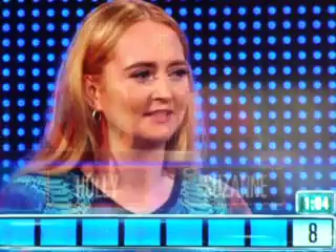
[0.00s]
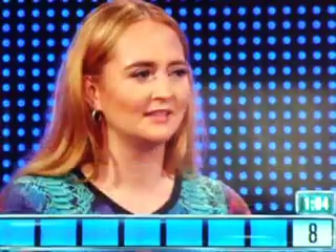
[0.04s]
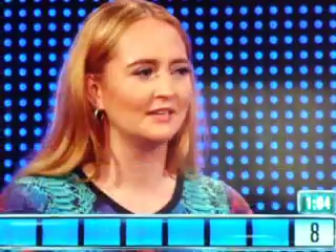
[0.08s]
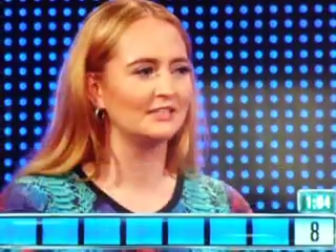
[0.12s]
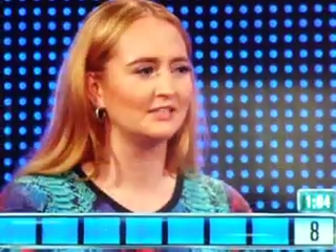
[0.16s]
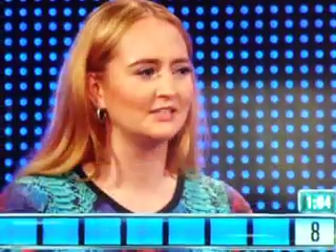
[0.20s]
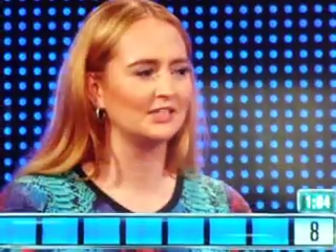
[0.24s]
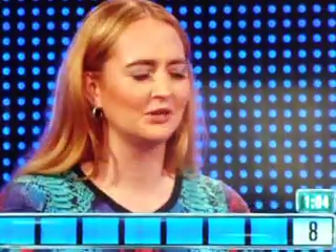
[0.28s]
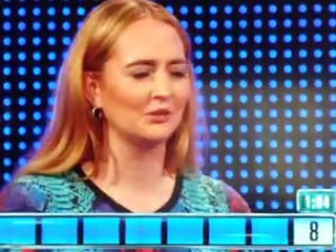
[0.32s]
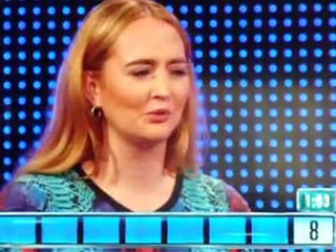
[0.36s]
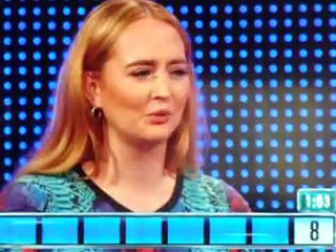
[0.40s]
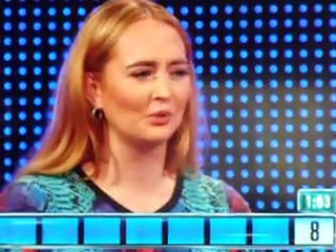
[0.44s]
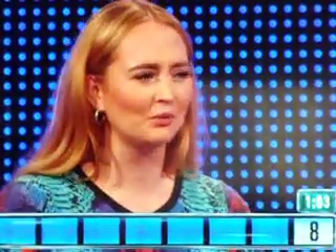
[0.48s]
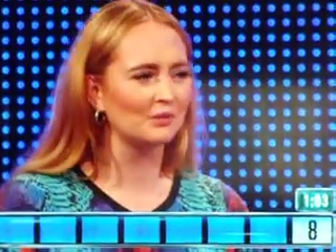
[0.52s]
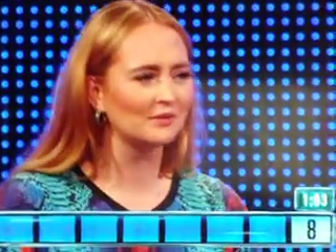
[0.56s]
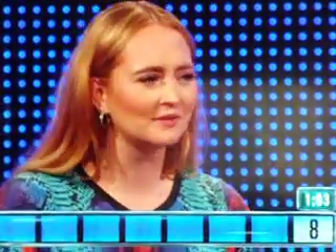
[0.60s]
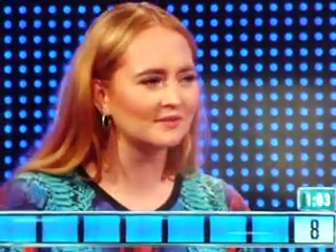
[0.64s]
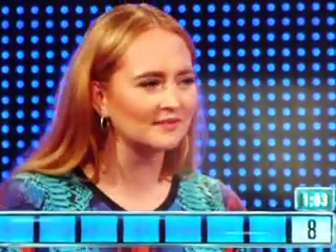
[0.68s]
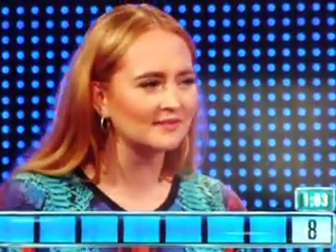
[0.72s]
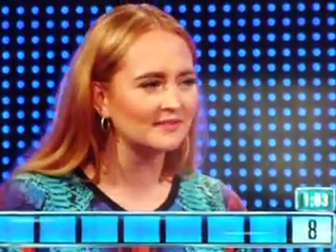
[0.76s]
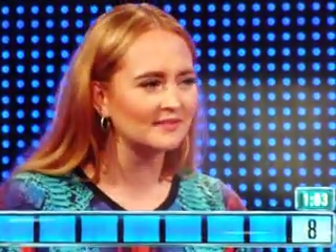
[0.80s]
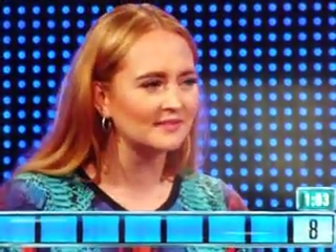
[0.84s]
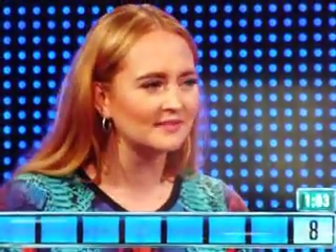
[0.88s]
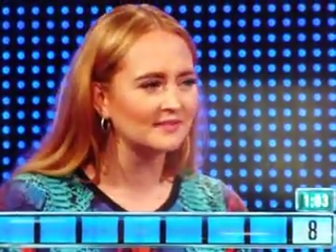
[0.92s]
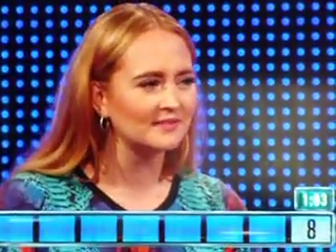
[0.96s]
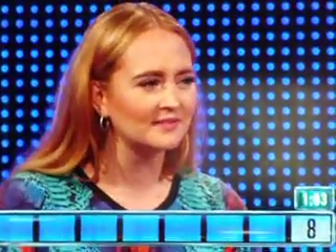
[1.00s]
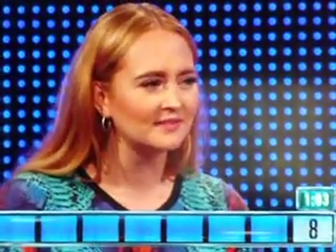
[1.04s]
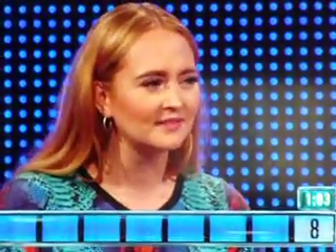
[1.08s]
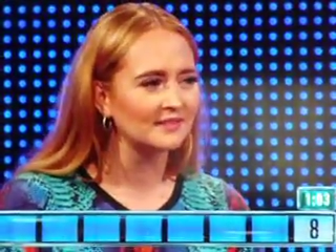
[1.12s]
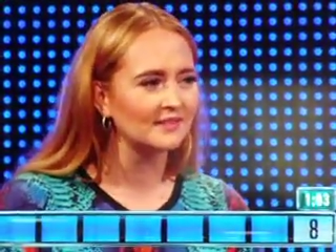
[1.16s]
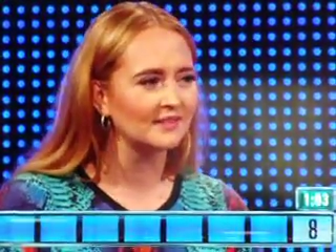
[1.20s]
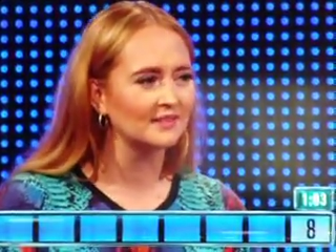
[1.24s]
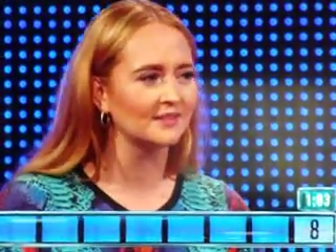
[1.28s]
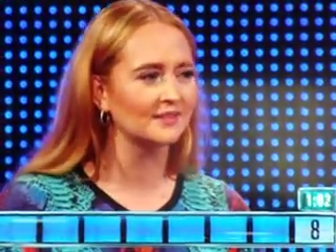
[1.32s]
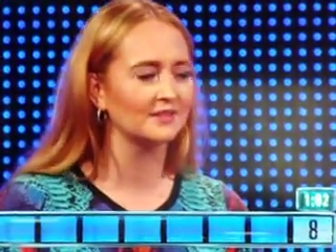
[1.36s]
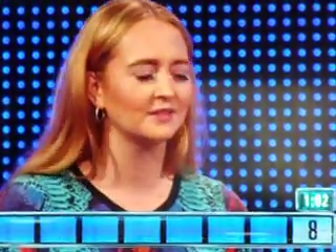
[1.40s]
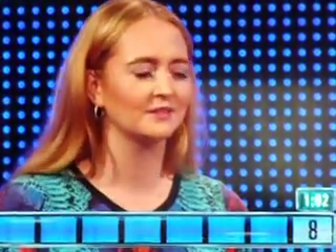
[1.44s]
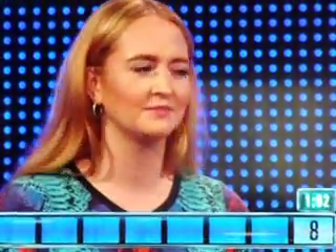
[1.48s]
Dior. Miuccia
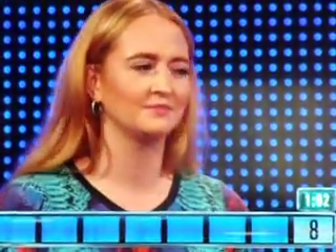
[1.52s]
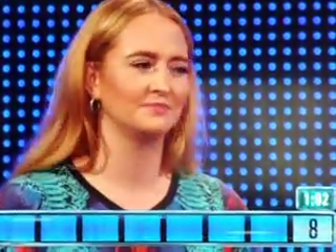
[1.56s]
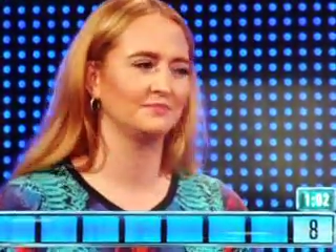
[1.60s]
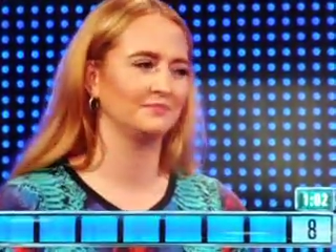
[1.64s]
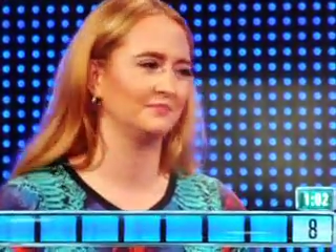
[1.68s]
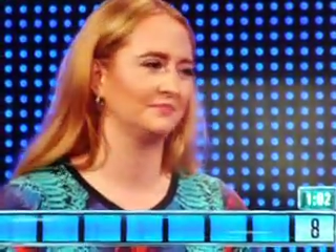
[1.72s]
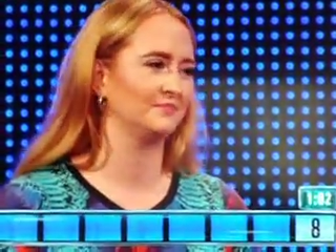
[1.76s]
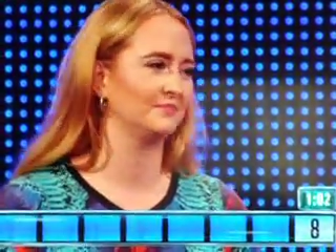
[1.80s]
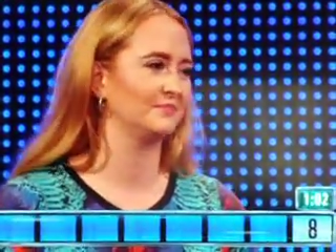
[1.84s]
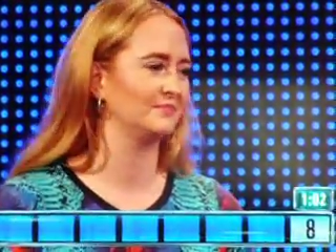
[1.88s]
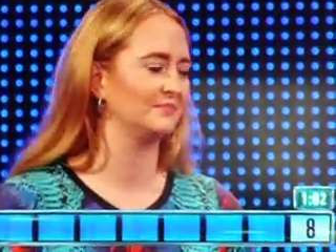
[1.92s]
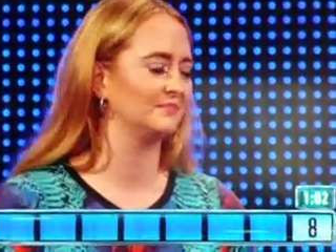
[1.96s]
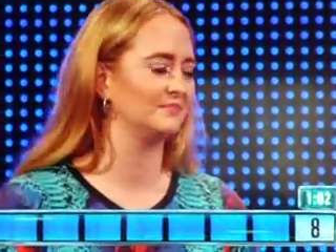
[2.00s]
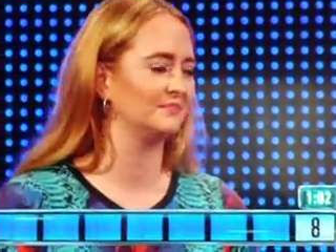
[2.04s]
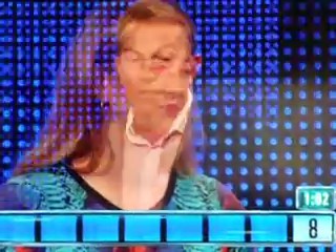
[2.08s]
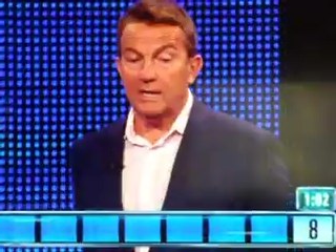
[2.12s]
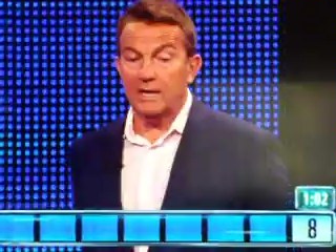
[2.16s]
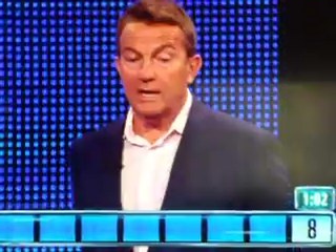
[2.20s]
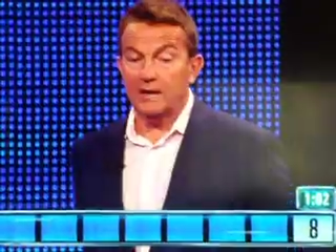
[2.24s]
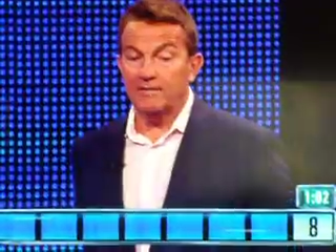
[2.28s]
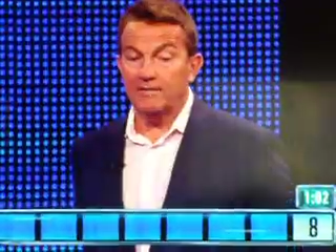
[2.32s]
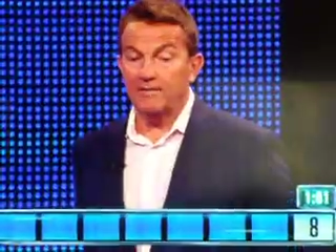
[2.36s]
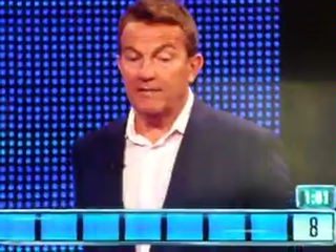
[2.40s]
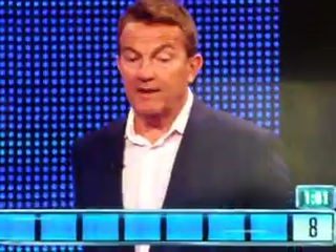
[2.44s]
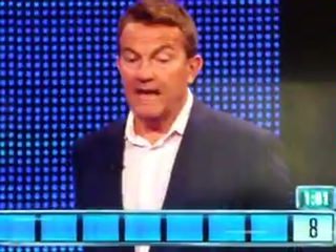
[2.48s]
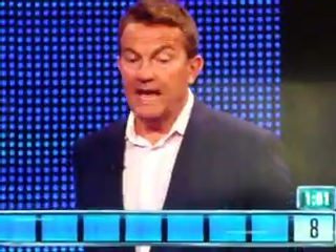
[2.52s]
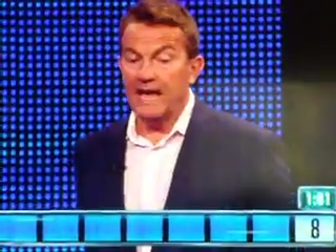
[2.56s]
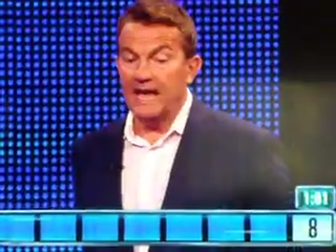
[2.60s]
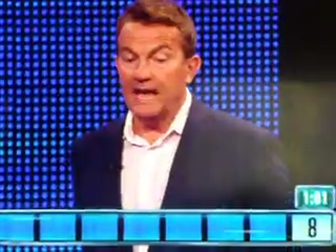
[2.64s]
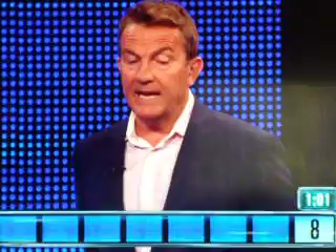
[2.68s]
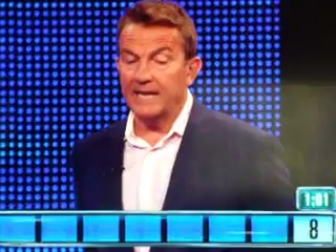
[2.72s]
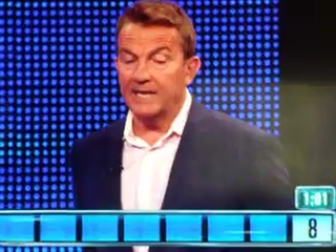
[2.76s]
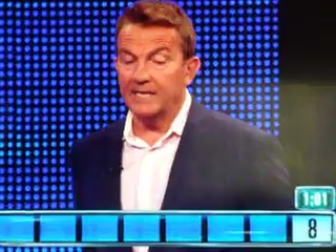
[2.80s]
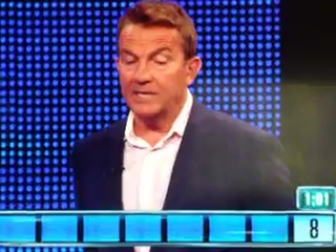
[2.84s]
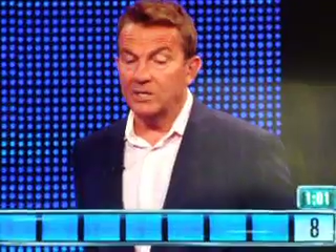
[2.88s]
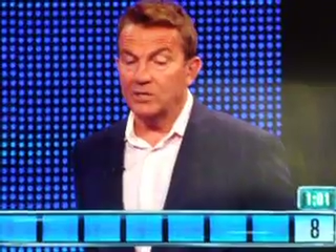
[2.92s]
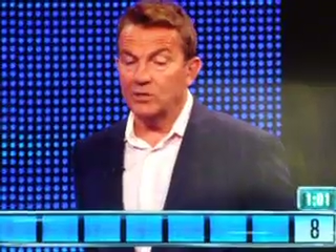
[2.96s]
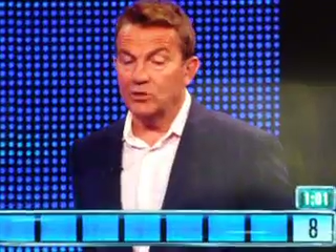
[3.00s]
Prada. What colour flag
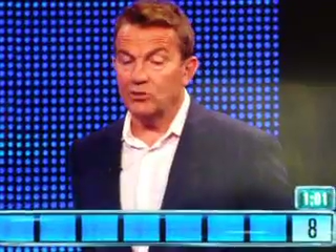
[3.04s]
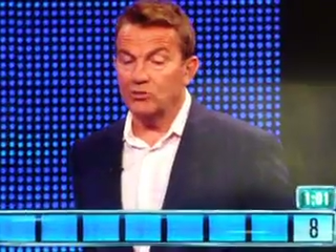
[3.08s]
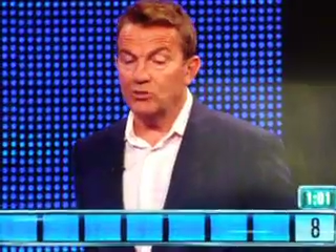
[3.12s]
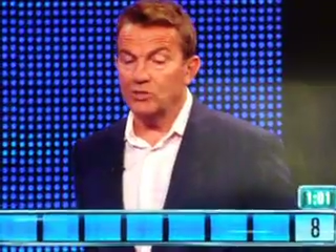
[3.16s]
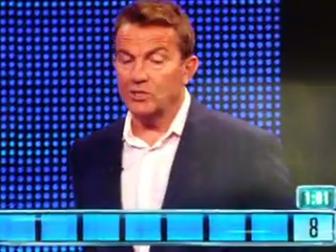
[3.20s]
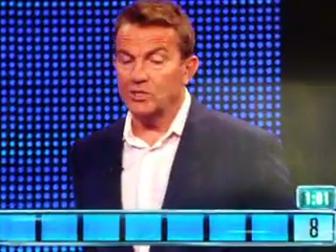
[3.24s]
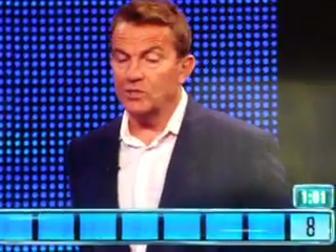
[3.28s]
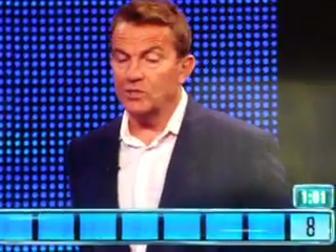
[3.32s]
is a traditional